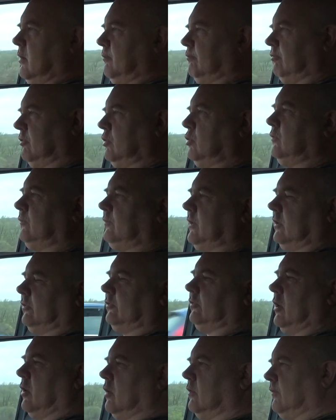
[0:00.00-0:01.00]
proved
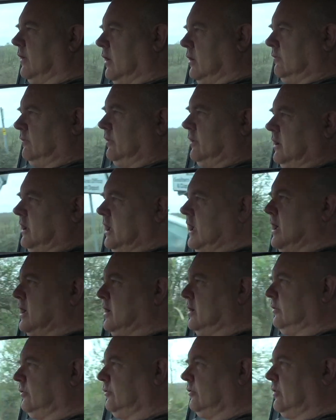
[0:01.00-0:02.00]
itself over the
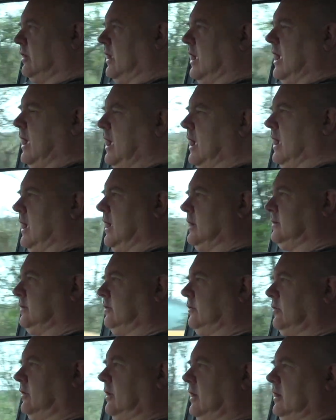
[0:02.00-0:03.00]
years and
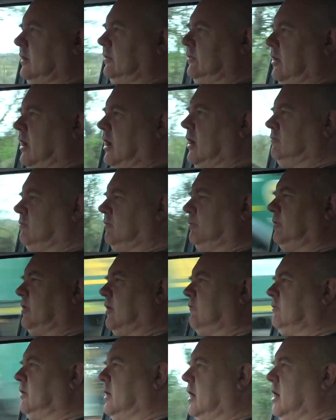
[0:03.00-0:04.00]
it's
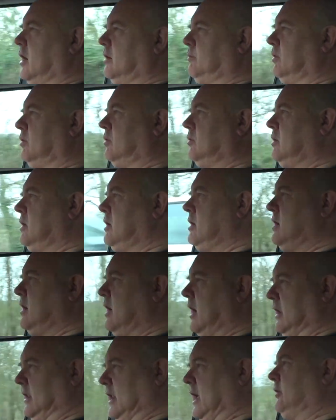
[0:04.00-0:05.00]
100% reliable
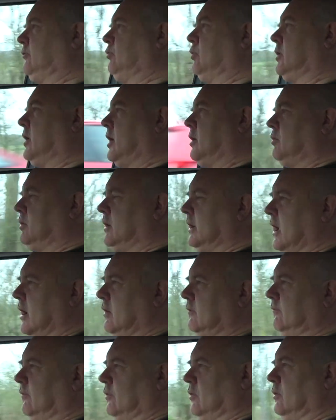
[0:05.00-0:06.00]
and that's what I want to
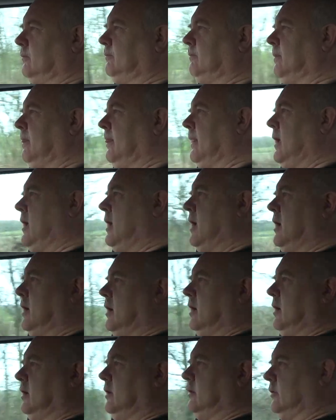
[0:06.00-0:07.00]
go
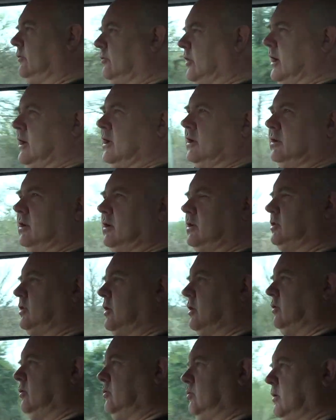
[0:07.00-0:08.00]
for. The second
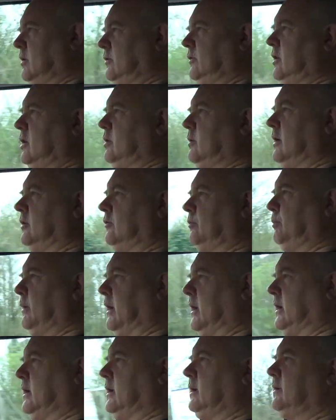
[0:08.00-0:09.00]
issue with
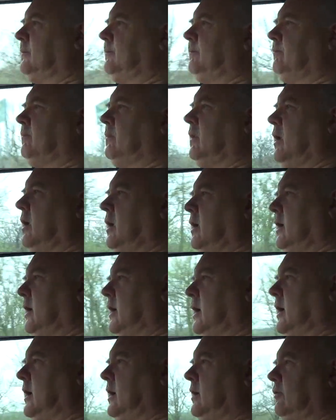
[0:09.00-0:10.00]
USB
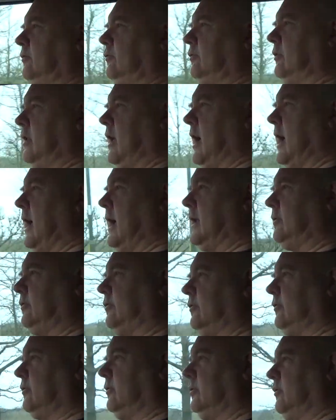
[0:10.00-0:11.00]
is that
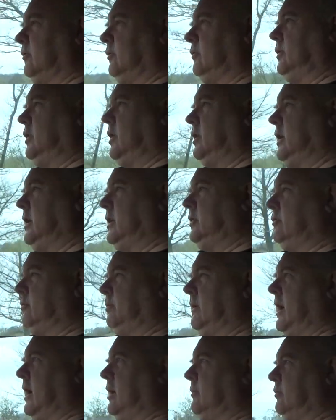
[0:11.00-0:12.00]
you need to
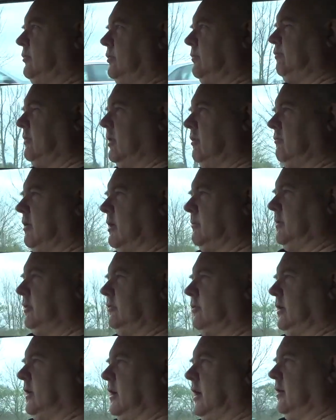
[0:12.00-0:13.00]
be able to program
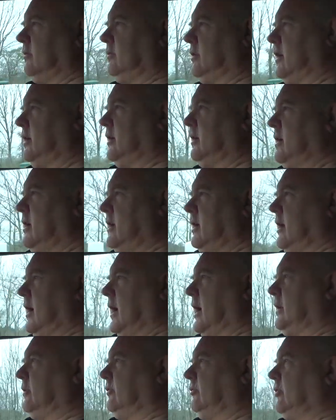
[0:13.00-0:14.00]
this encoder
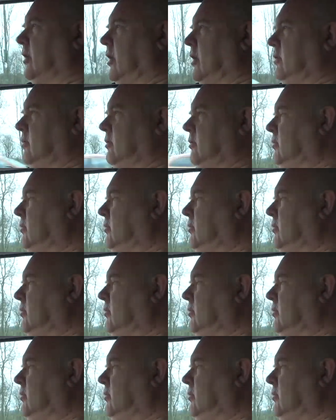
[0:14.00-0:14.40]
and so